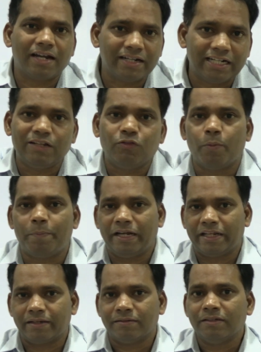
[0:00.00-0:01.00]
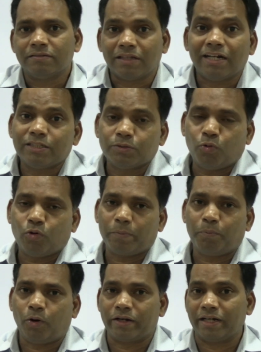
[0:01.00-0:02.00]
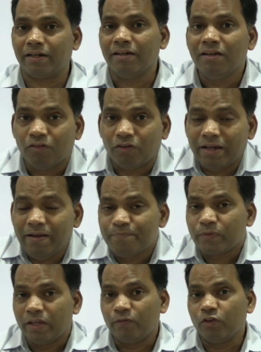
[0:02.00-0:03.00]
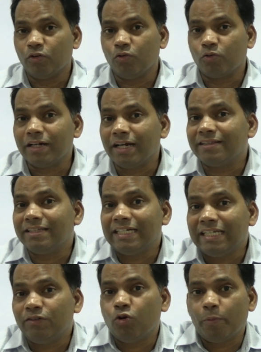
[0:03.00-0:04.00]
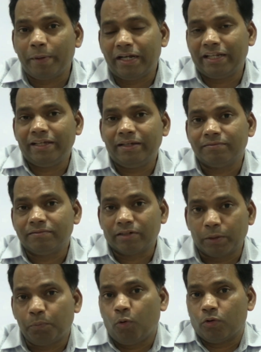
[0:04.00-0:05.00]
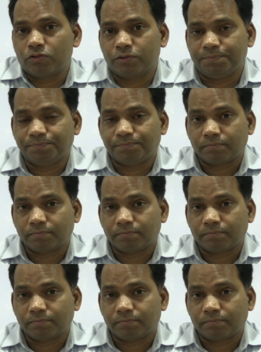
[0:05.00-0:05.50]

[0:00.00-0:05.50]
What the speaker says: and DOPT. That is more important. Okay, if you look at the DOPT reports,